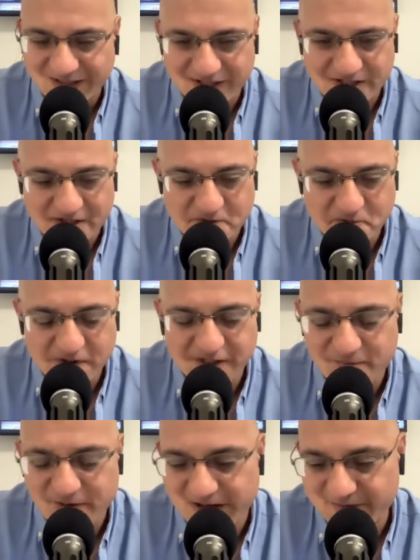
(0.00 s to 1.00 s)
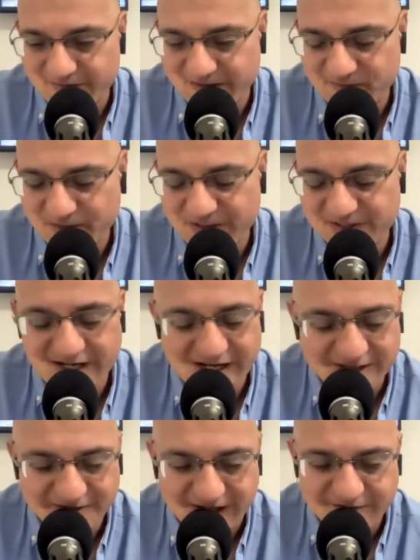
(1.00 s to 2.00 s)
And we're going to be having, because I
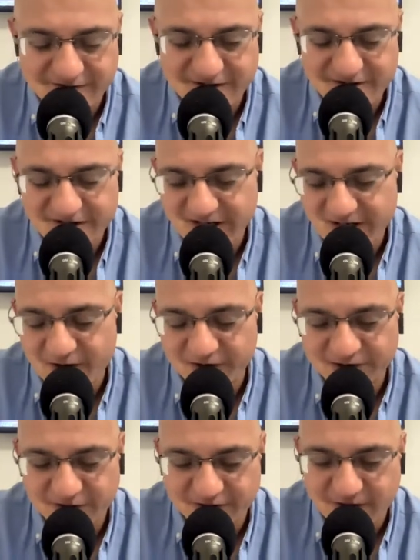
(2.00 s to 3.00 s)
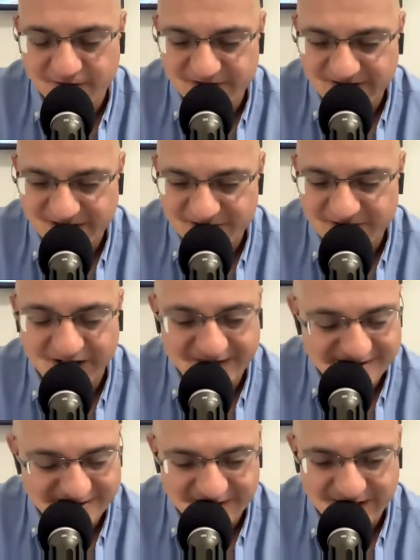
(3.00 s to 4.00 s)
like to have a heart to heart conversation,
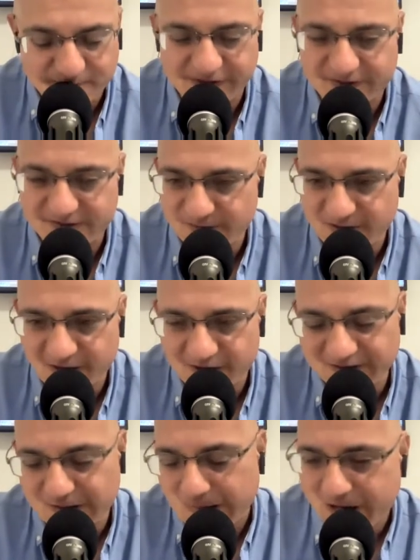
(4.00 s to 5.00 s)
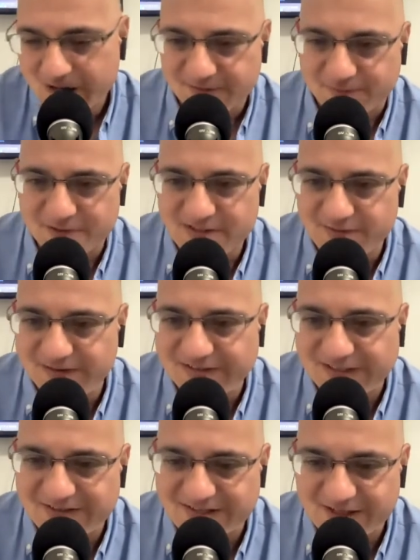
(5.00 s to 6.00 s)
hence the name Leaders with a Heart. So, first of all,
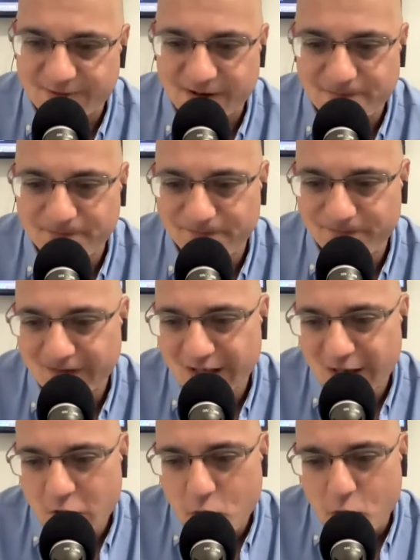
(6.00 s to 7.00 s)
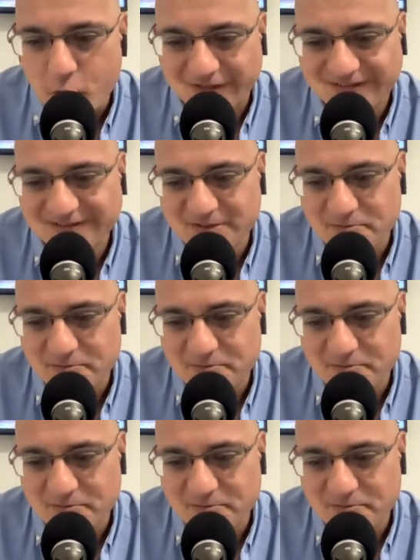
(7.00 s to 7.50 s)
tell us, Sarah, what